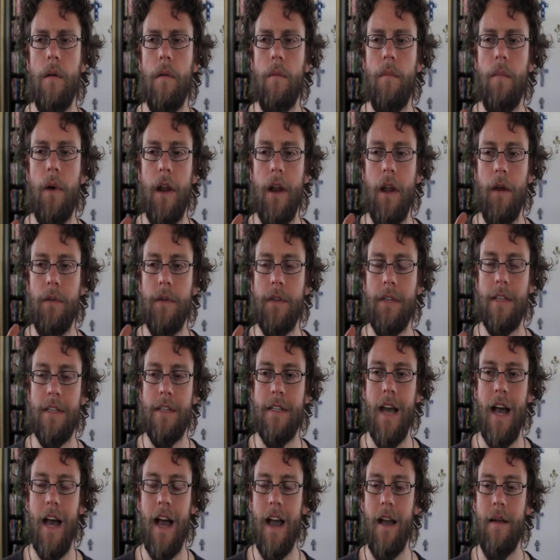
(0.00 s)
But it was a
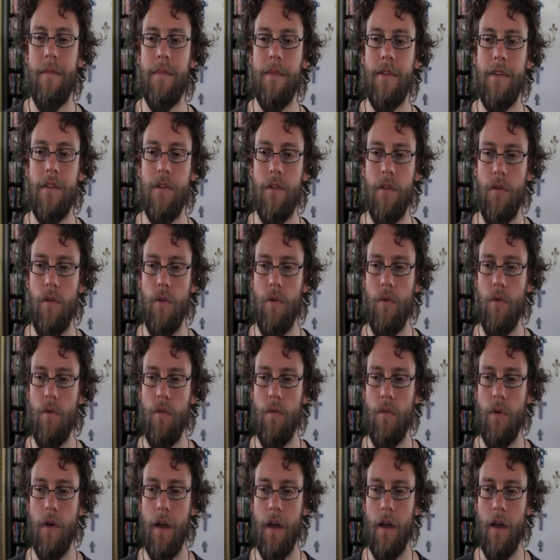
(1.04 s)
time
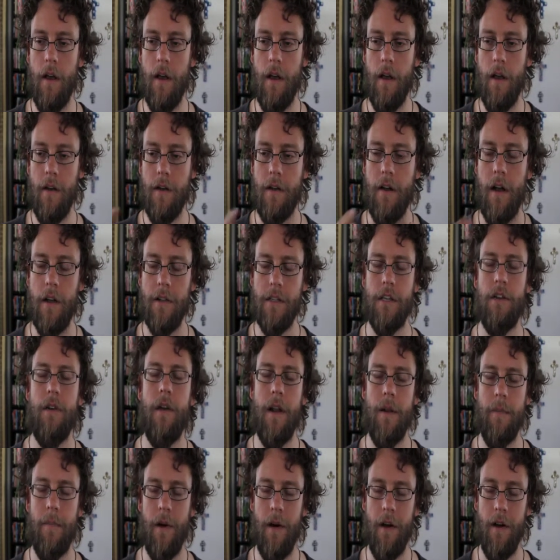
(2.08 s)
to
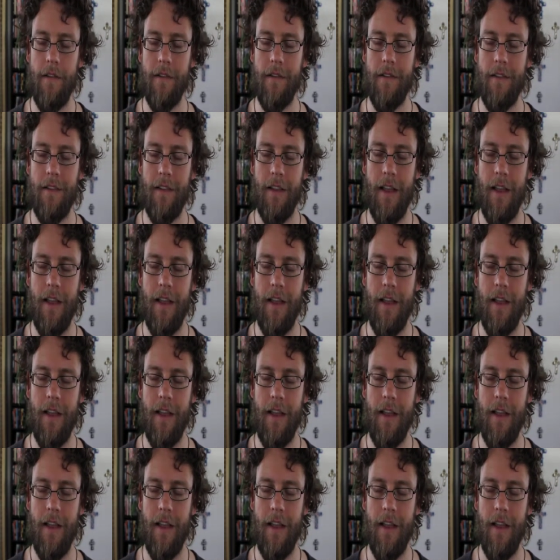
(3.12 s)
consecrate upon,